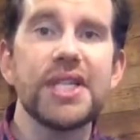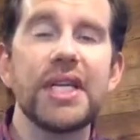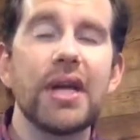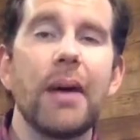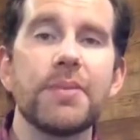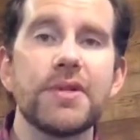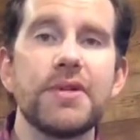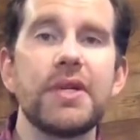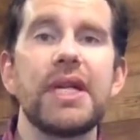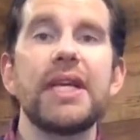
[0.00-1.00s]
need an
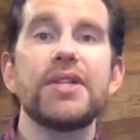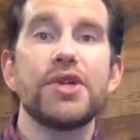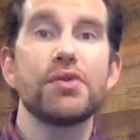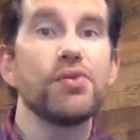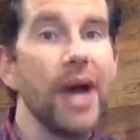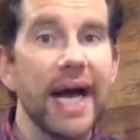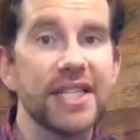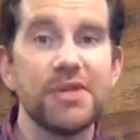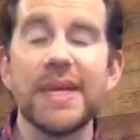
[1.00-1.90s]
opportunity to rest,